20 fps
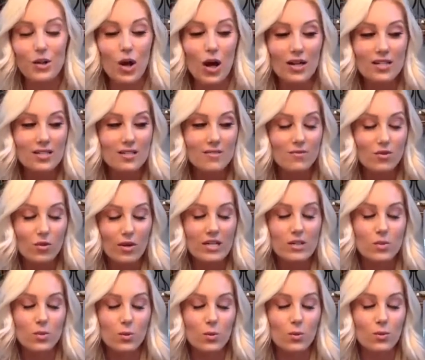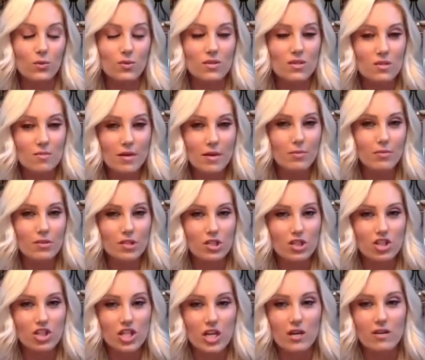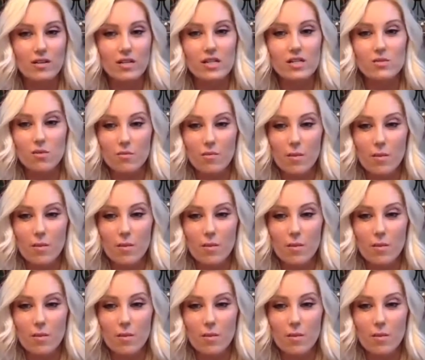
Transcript: Lots of great tools to be able to share this.